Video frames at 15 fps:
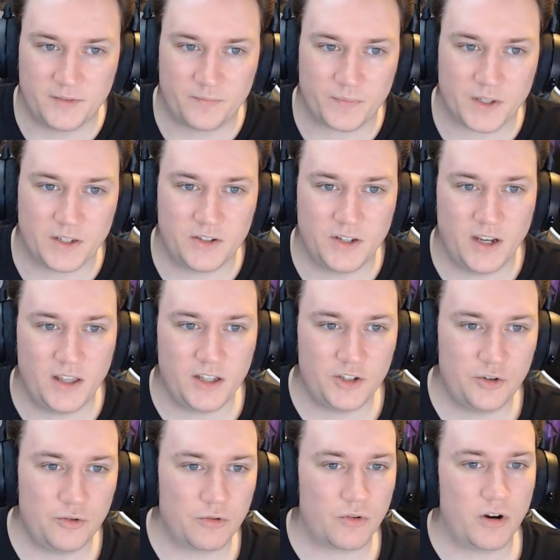Say that
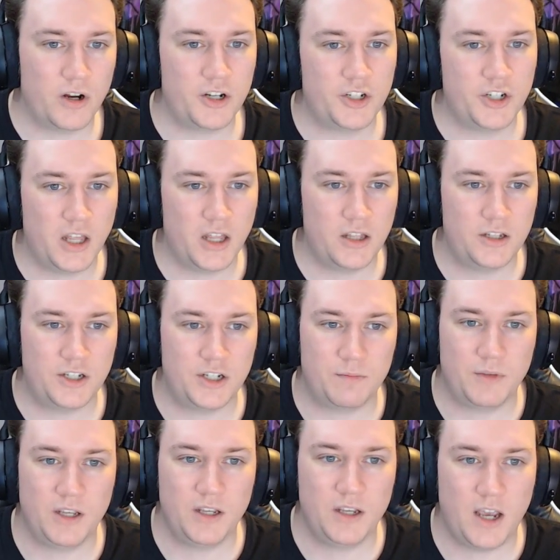you regret challenging
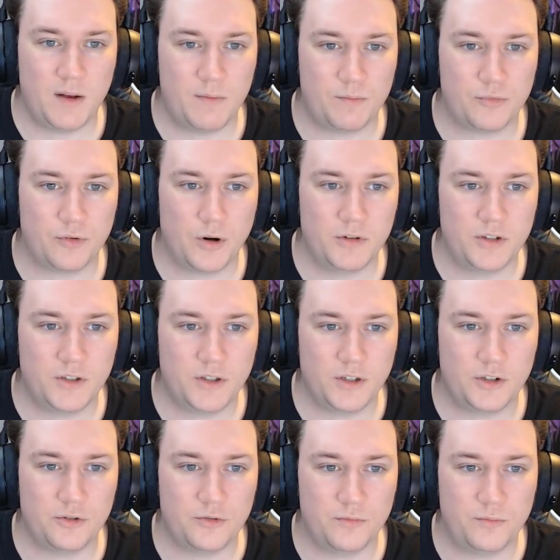me and promise
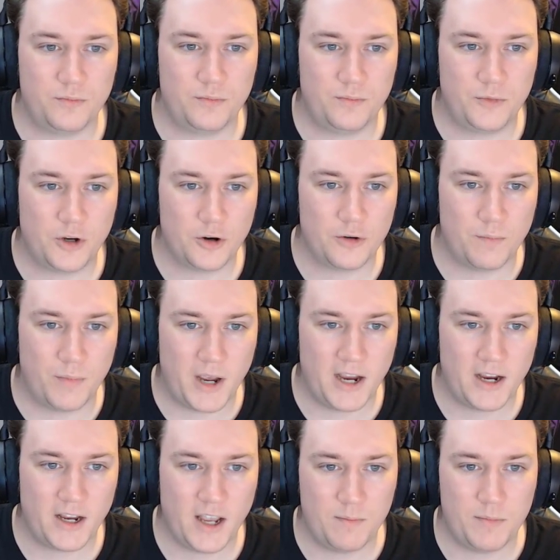that you'll go
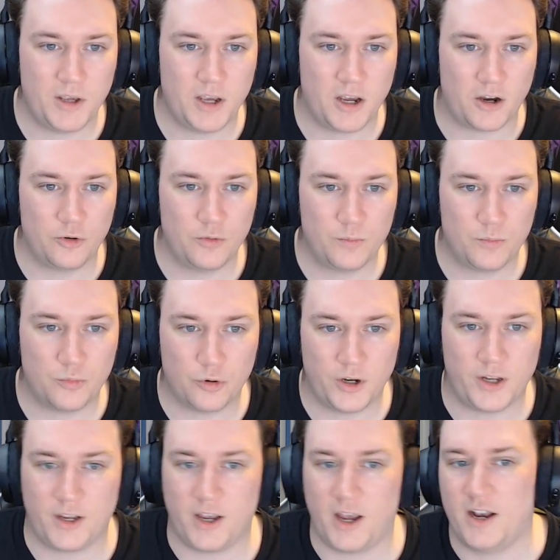back and be a good
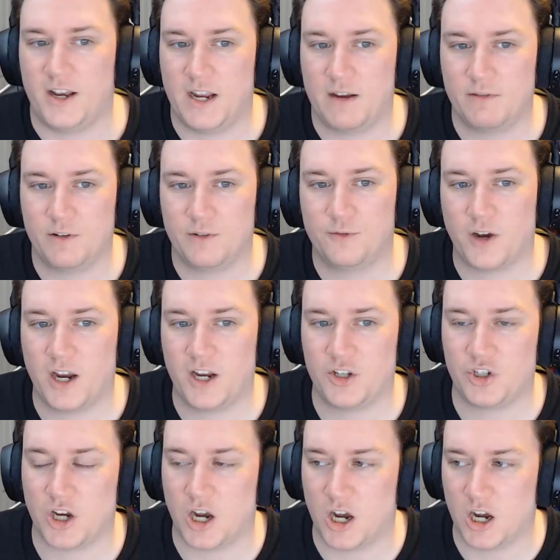boy and never fight
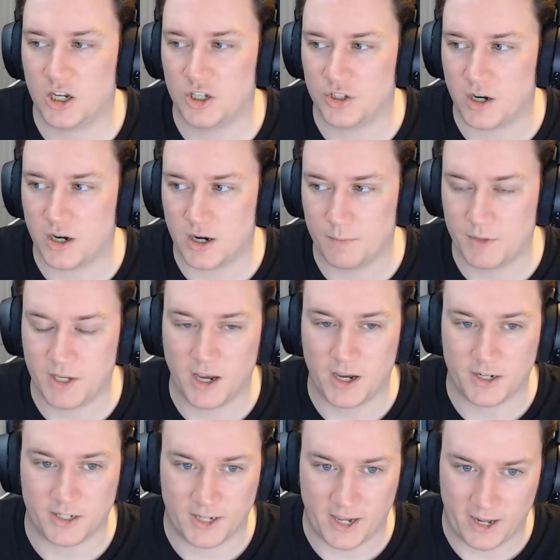Jihad's army
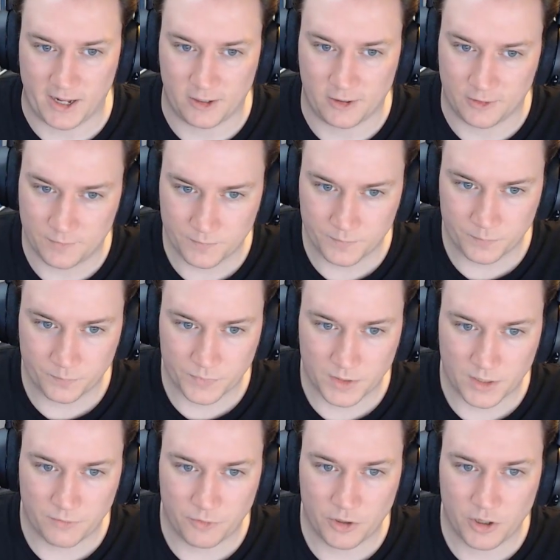again.
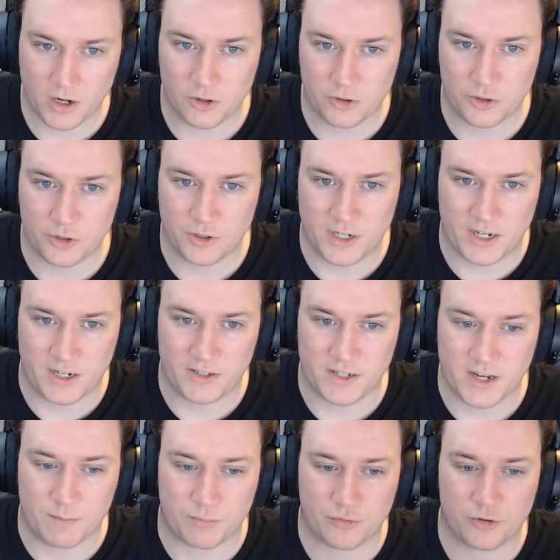If you get on your knees
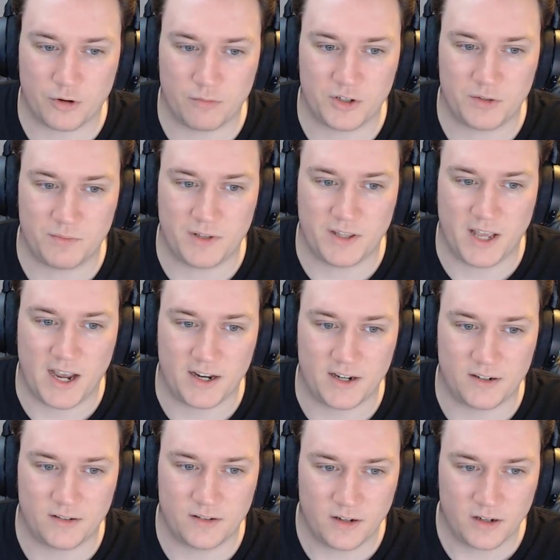and promise me that,
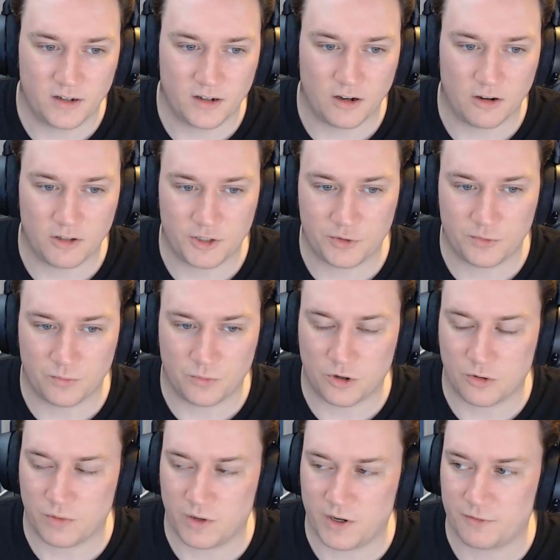I'll let you walk
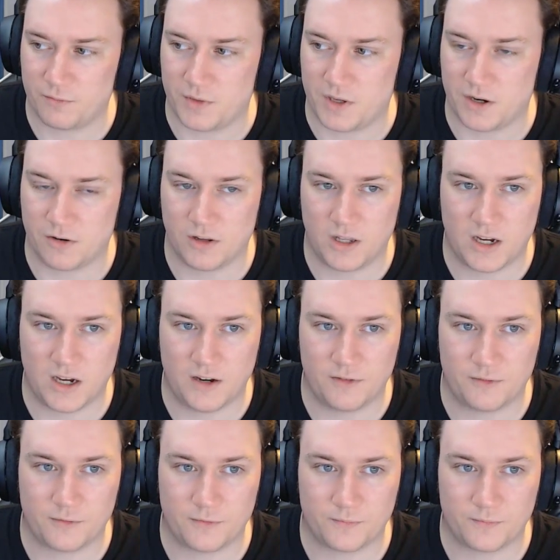away from here alive.